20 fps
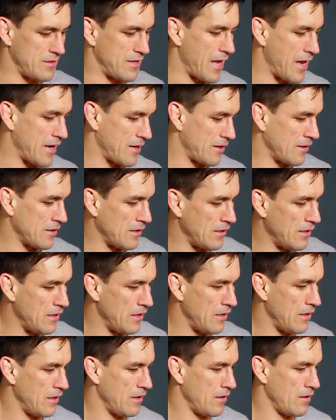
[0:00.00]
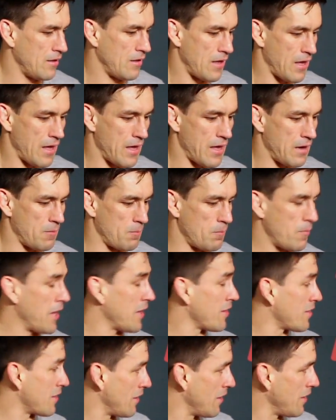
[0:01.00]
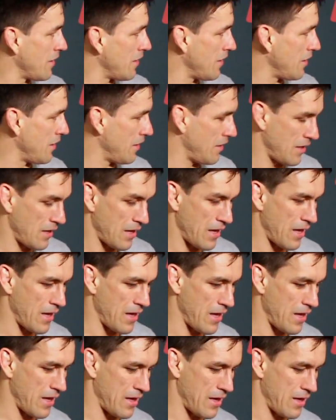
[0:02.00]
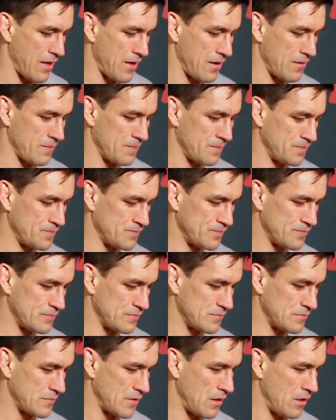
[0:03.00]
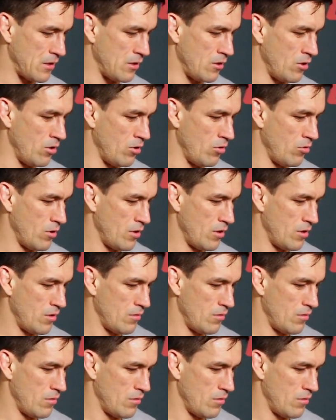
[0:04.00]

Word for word: technically and mentally, and you know,